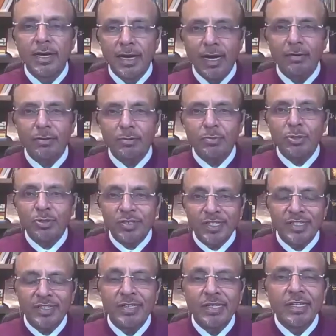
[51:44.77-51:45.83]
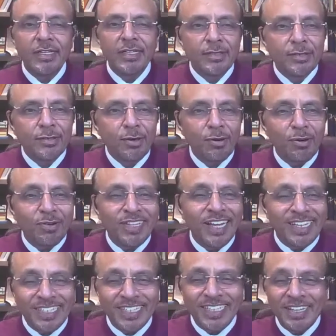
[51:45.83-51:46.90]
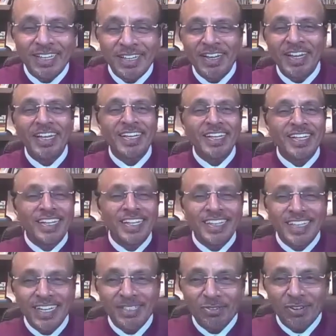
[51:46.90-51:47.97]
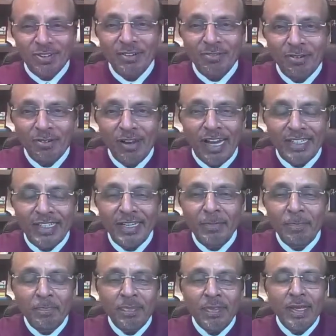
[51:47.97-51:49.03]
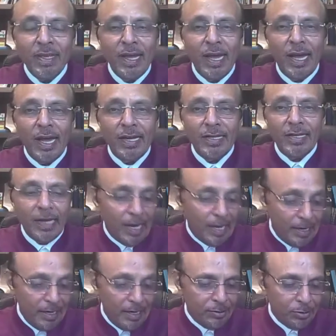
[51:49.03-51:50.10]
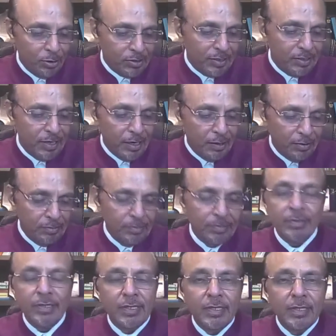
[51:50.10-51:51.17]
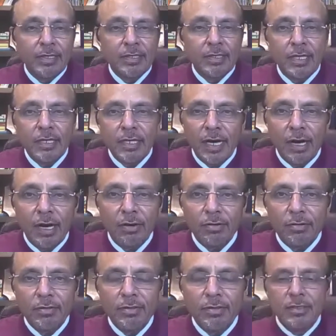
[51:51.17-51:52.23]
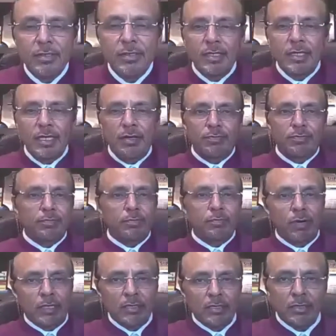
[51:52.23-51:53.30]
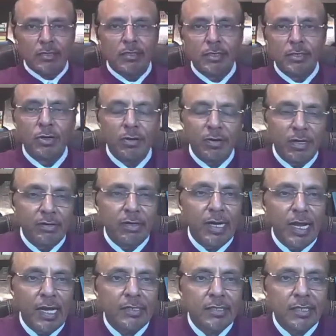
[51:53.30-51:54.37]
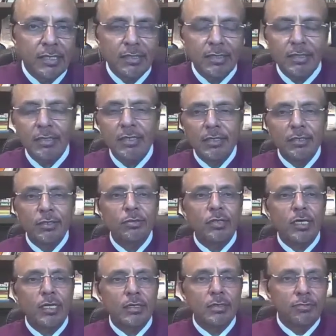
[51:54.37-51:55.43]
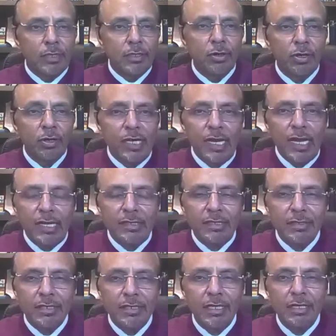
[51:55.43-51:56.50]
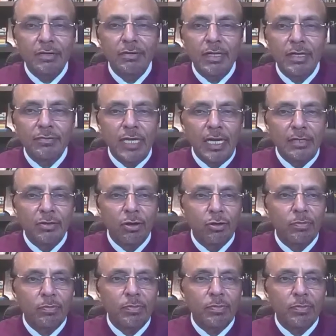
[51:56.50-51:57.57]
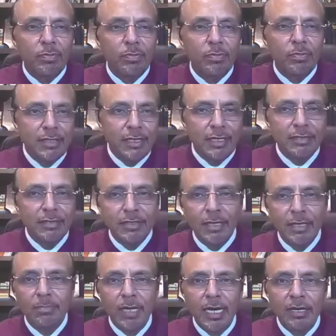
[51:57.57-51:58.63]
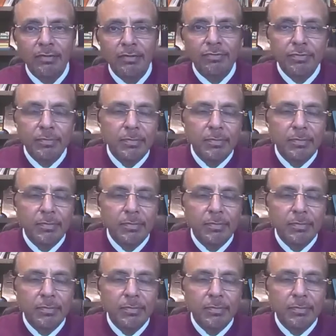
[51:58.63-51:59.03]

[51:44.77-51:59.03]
I was muted. So that's wonderful, Andy. And I really noted down that how if once you have given an access, you can withdraw that access, and even if that document is in some kind of